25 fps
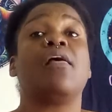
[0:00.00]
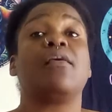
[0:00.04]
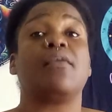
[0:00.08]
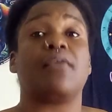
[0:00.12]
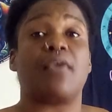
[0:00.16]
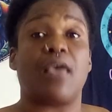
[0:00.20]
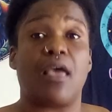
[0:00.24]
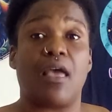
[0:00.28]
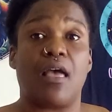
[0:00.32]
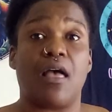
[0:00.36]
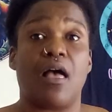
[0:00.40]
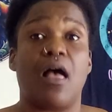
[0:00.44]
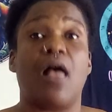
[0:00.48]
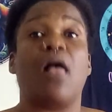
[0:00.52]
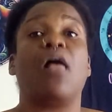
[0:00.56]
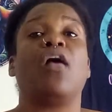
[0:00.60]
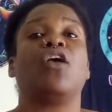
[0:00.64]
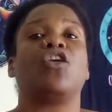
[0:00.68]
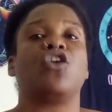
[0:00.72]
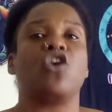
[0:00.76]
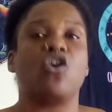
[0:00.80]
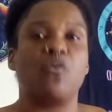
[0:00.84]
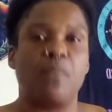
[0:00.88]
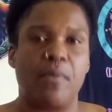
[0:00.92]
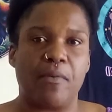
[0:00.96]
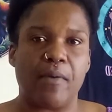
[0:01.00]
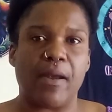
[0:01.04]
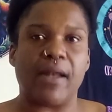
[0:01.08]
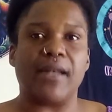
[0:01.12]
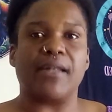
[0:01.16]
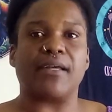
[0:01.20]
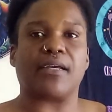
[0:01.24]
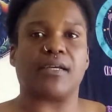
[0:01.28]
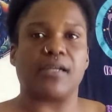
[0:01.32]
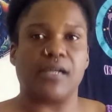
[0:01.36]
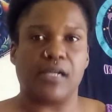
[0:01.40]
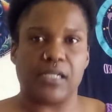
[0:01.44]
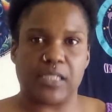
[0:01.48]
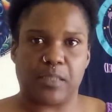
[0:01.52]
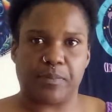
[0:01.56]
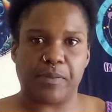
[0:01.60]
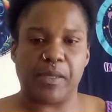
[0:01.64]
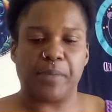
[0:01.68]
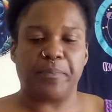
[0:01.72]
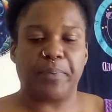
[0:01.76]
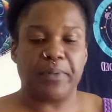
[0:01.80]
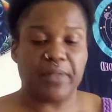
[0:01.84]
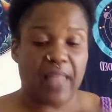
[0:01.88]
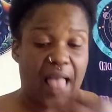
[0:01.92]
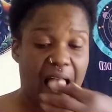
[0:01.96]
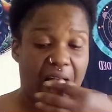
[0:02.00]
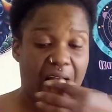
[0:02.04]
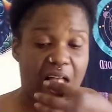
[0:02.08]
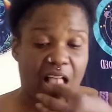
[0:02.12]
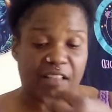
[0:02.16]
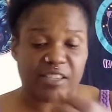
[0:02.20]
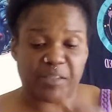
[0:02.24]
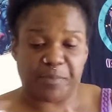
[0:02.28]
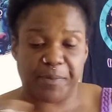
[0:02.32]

Yeah, you be ready to cuss people out.